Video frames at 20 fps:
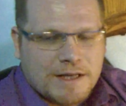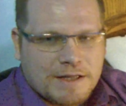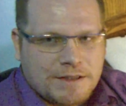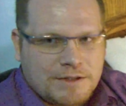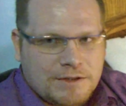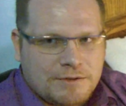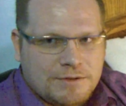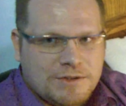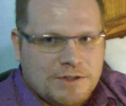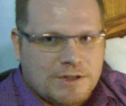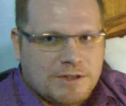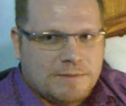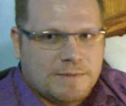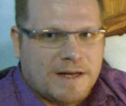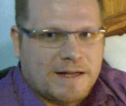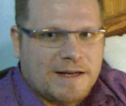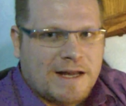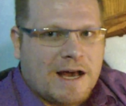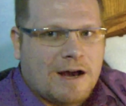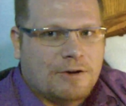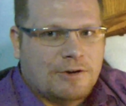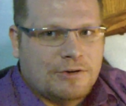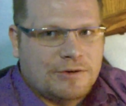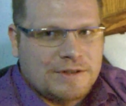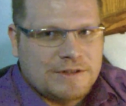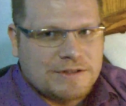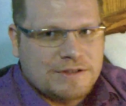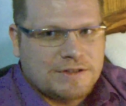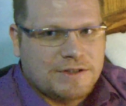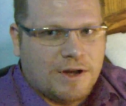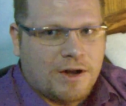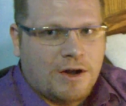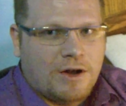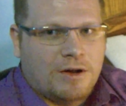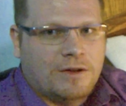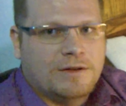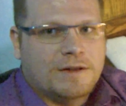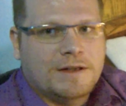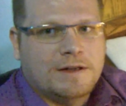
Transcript: YouTube on how to install